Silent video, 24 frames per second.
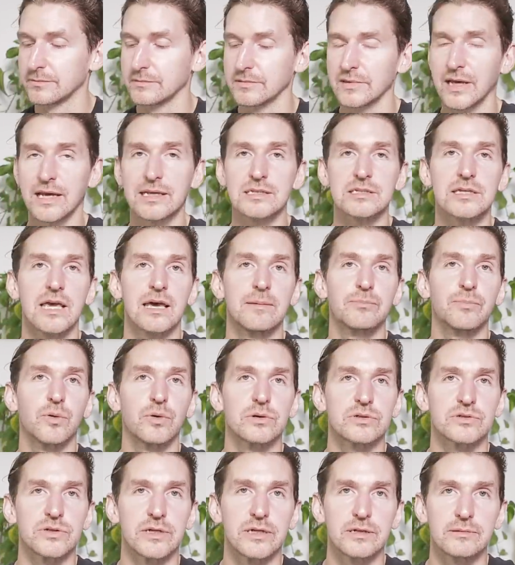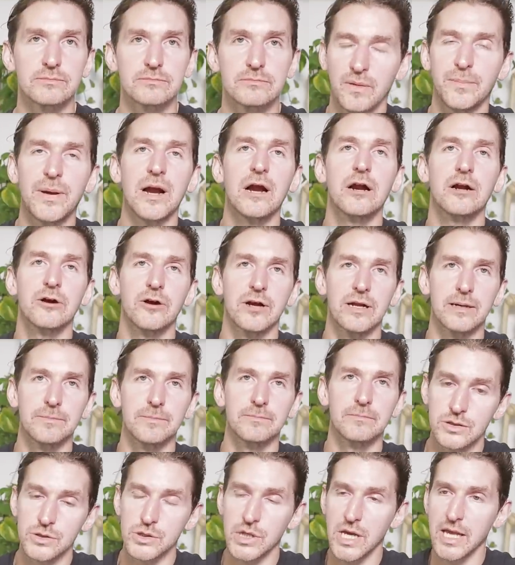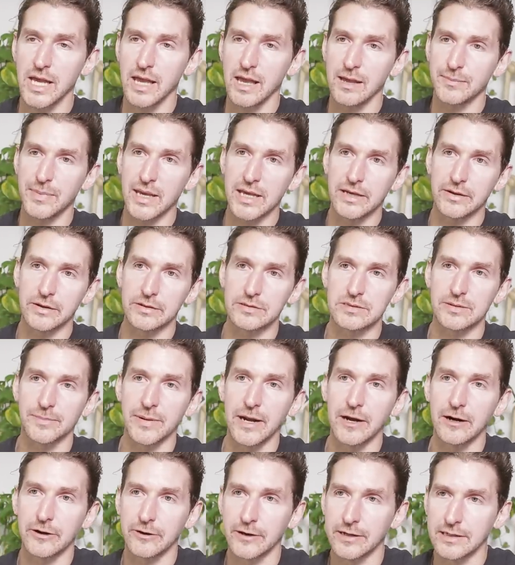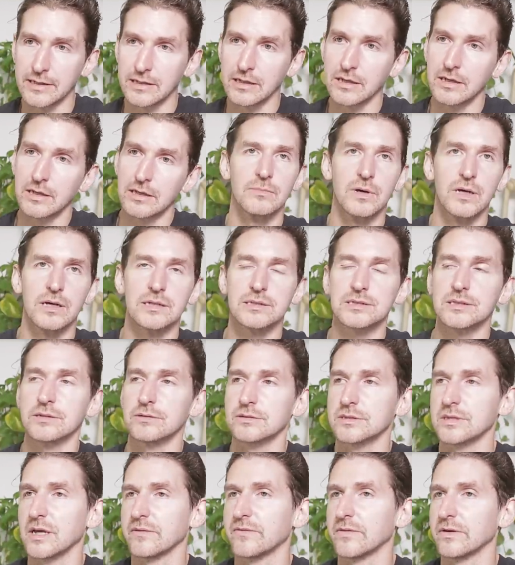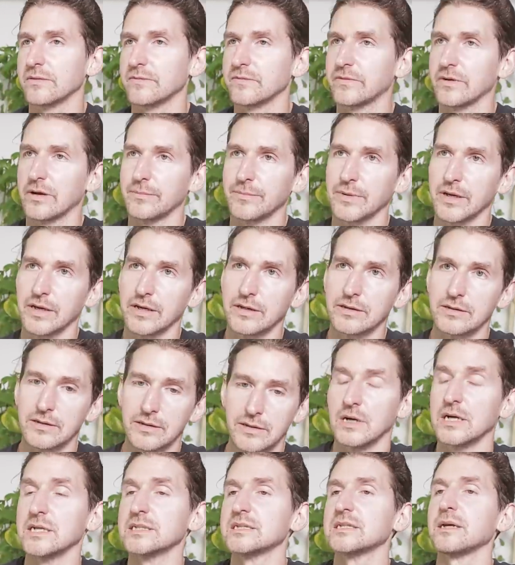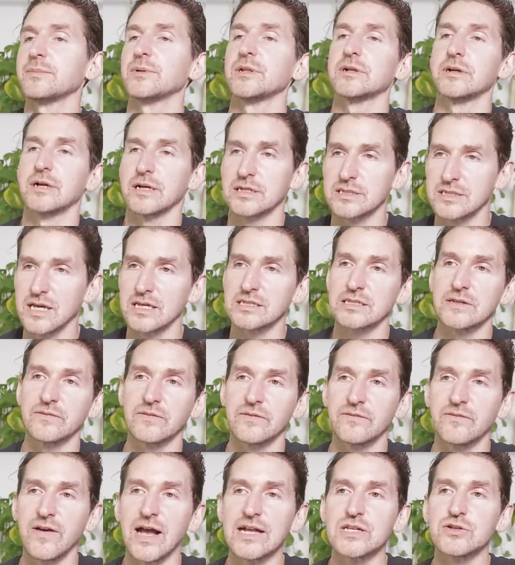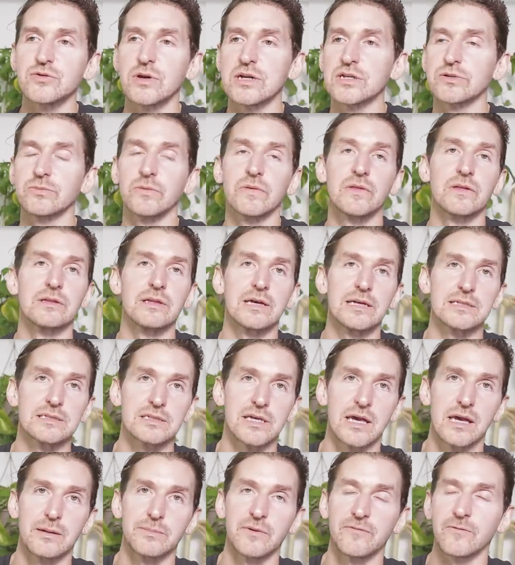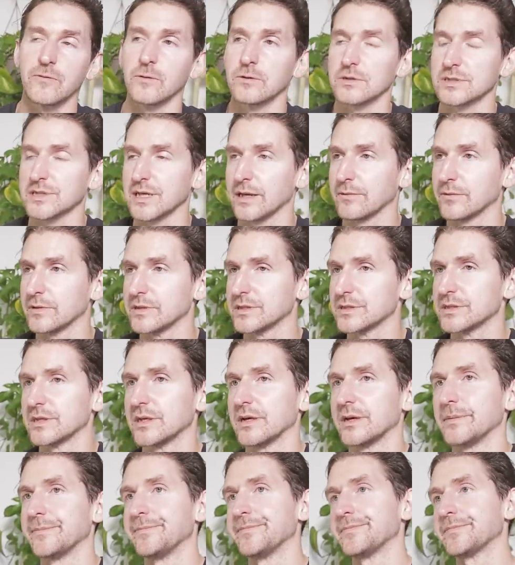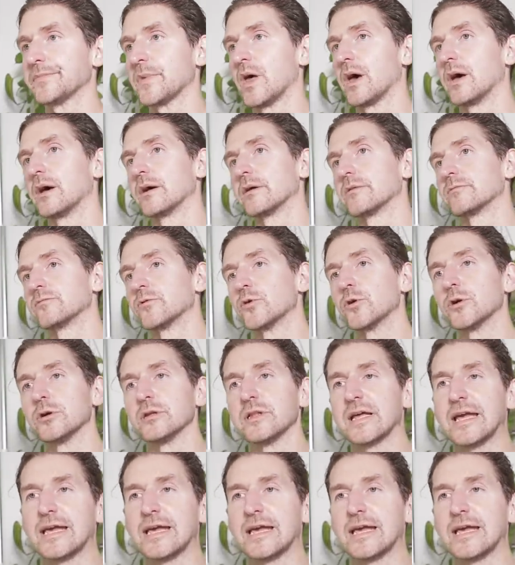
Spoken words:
landscape portrait. The Peregrine, J.A. Baker's The Peregrine, also suffered from a similar excessive infatuation with the landscape. Of course, that was rural